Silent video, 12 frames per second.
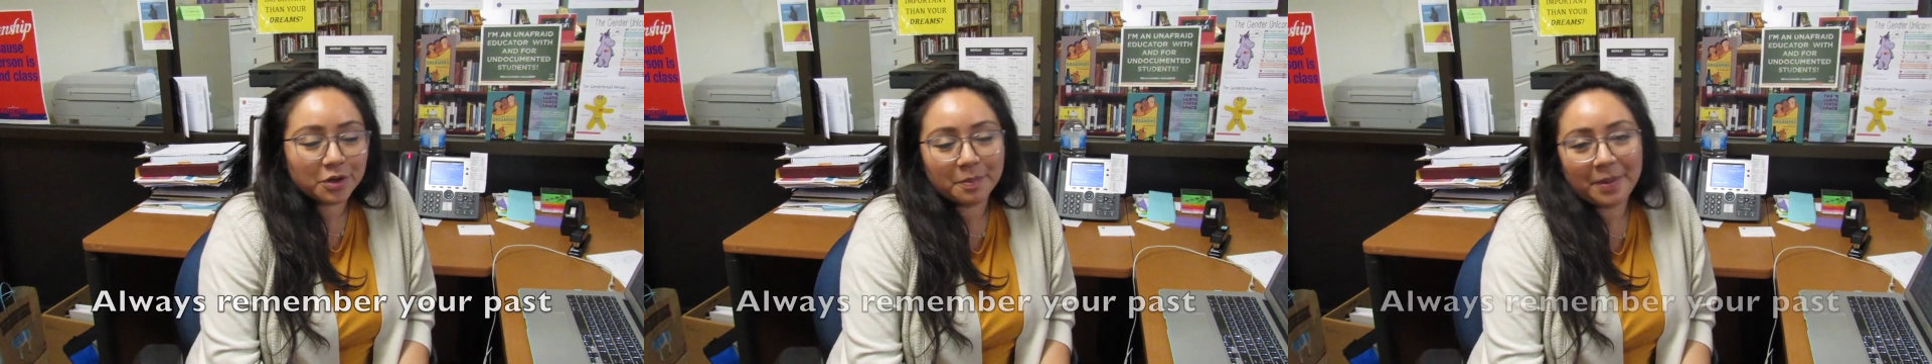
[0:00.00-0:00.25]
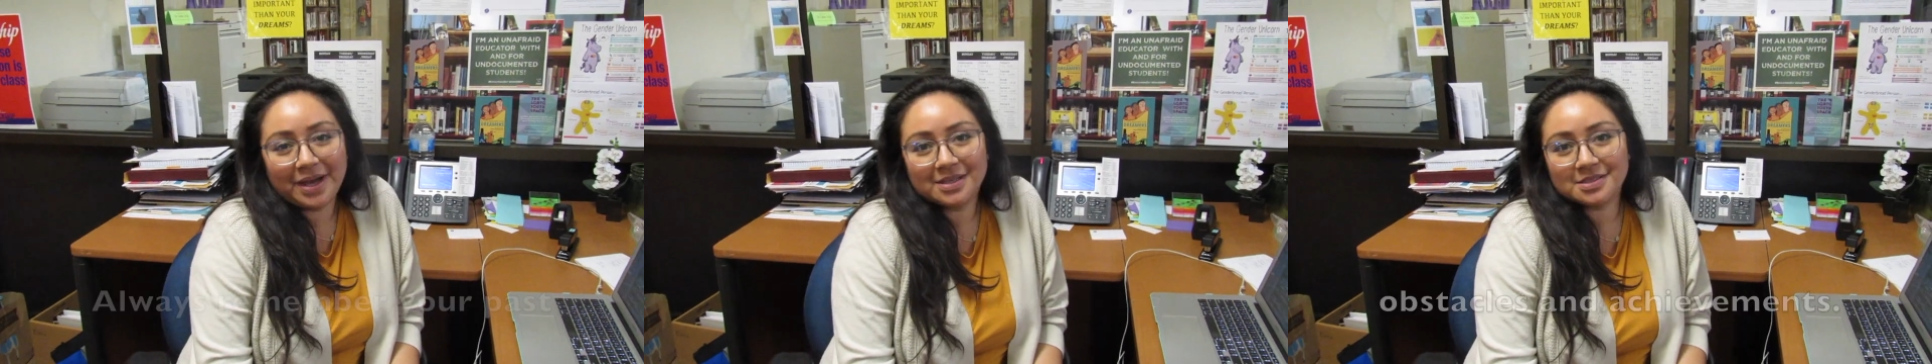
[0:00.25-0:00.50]

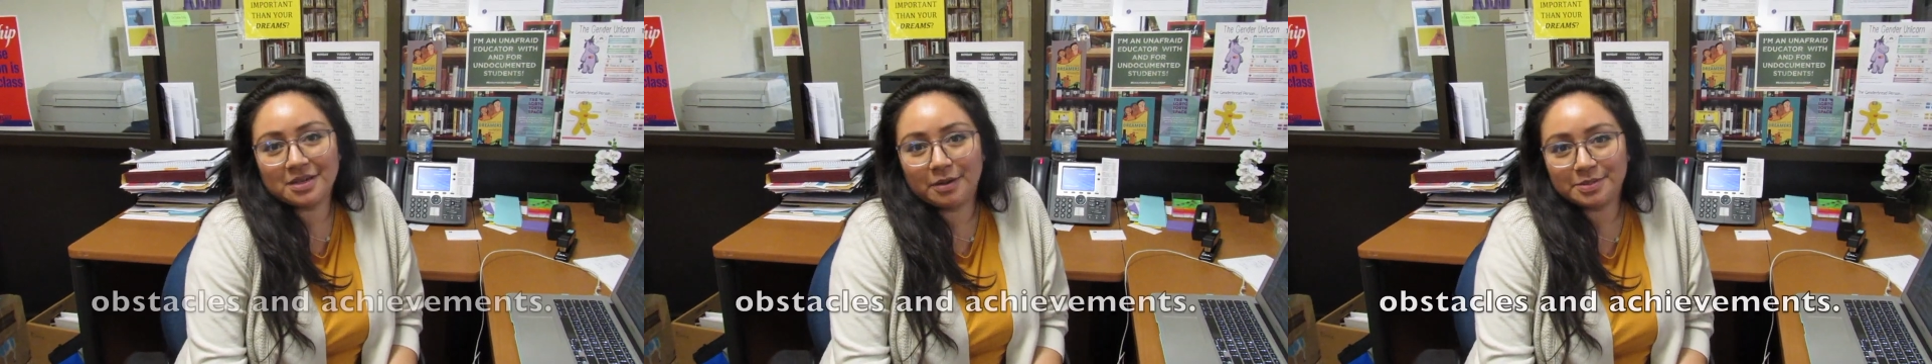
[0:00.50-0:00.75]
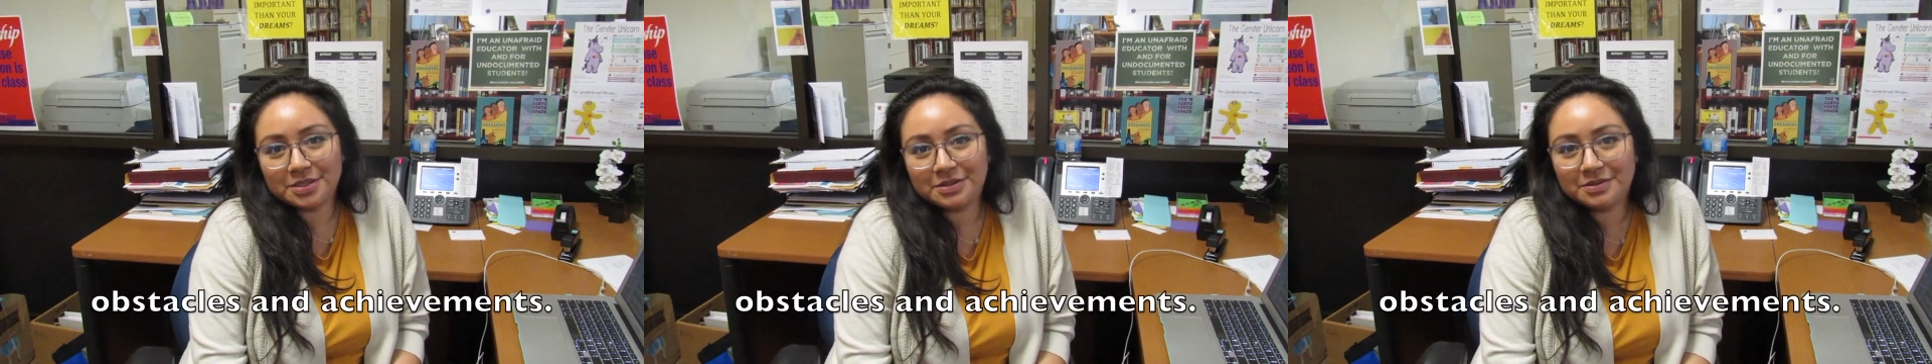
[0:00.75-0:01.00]
your past
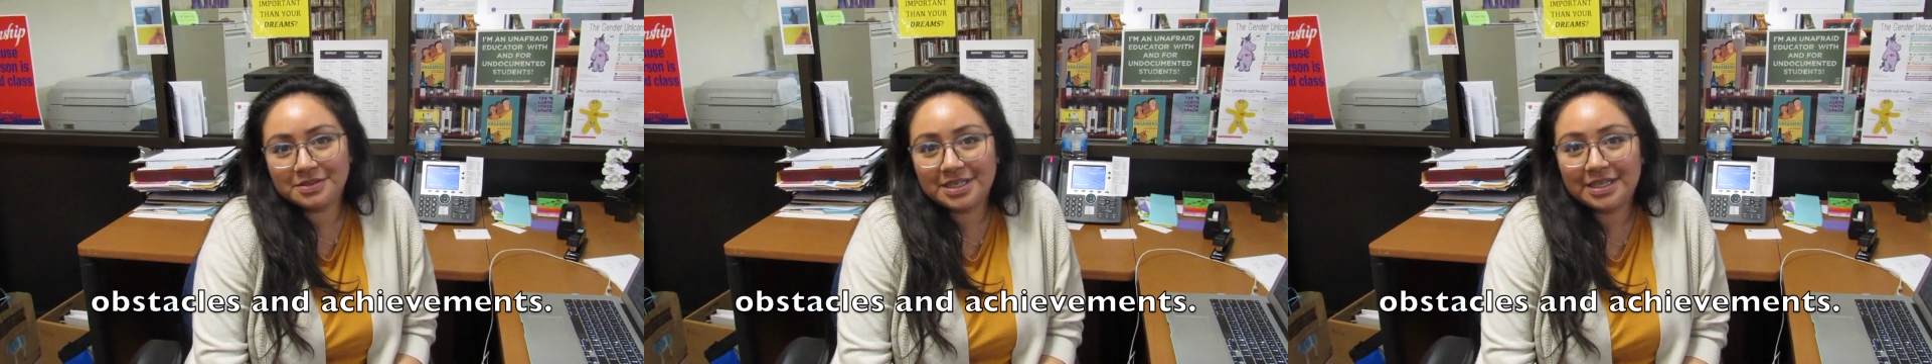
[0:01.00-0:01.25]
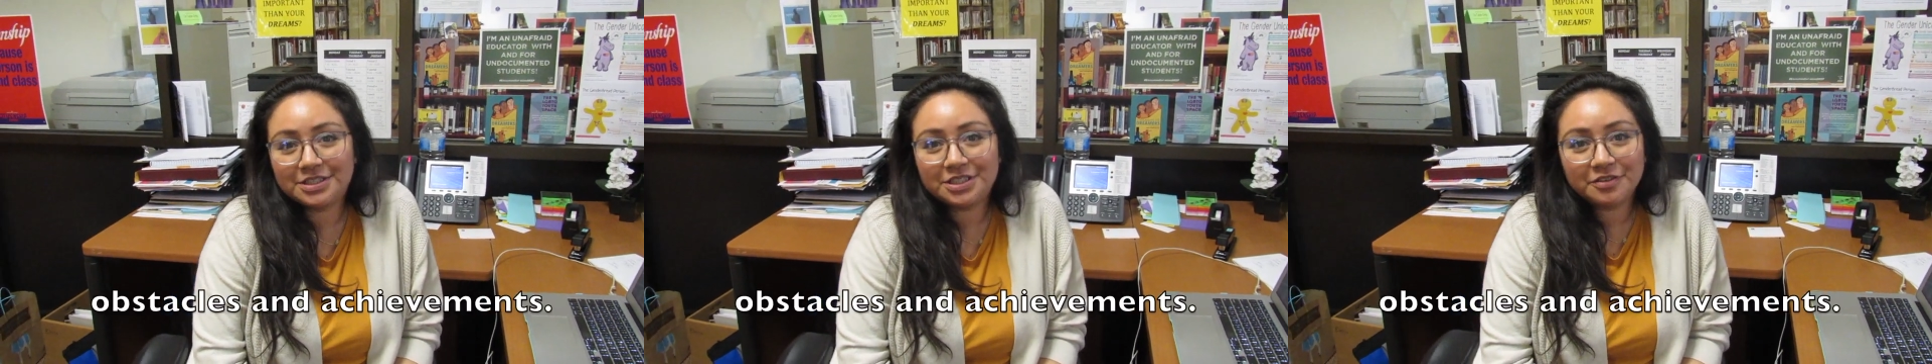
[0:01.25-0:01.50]
obstacles
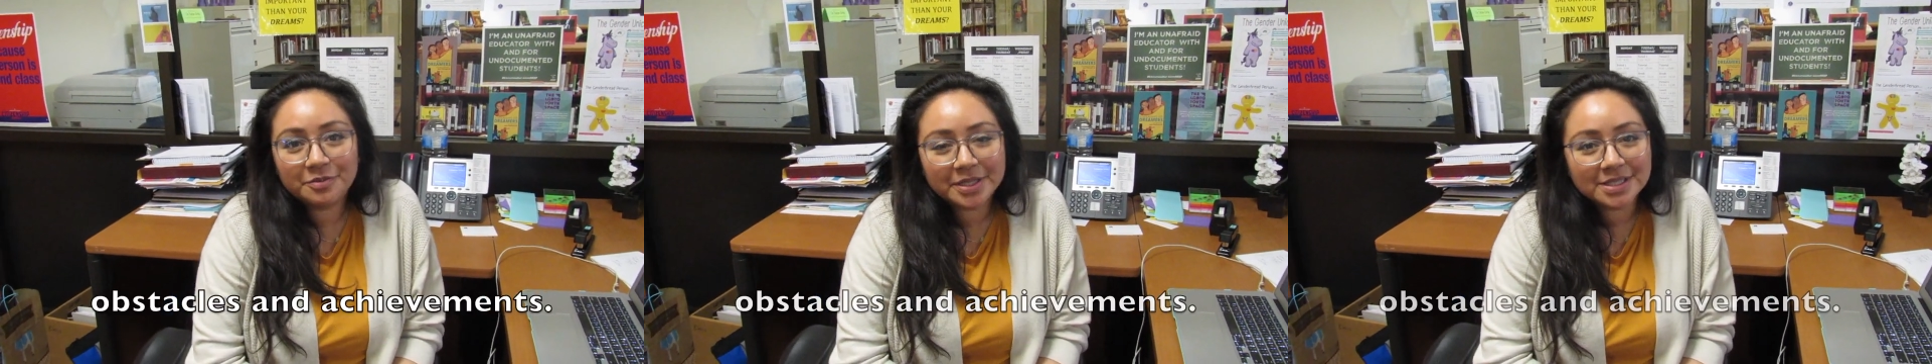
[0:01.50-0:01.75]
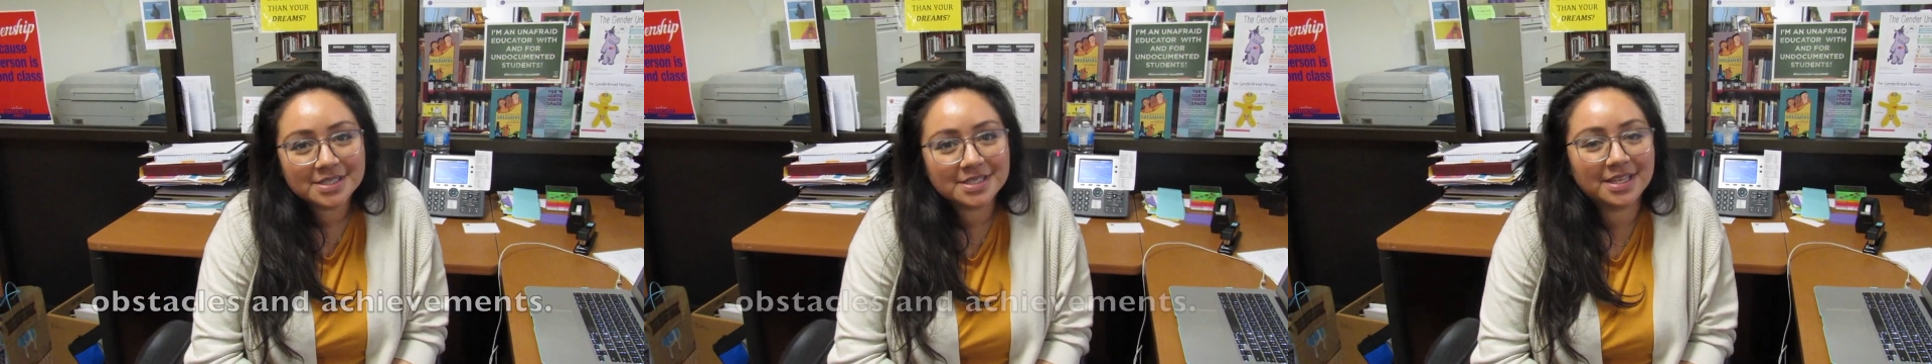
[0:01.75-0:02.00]
and
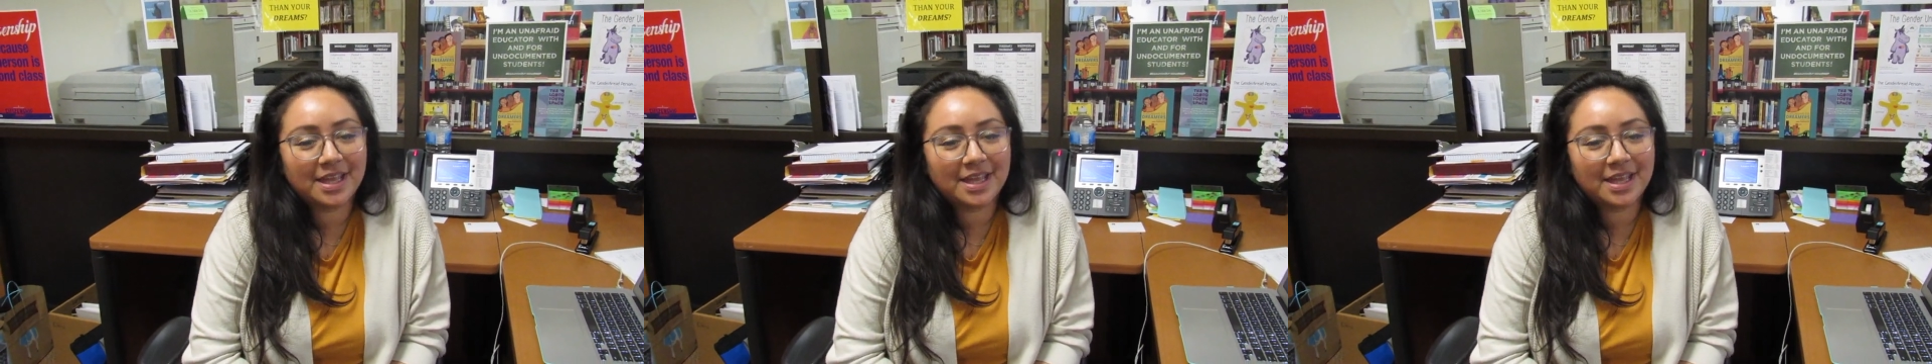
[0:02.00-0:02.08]
achievements.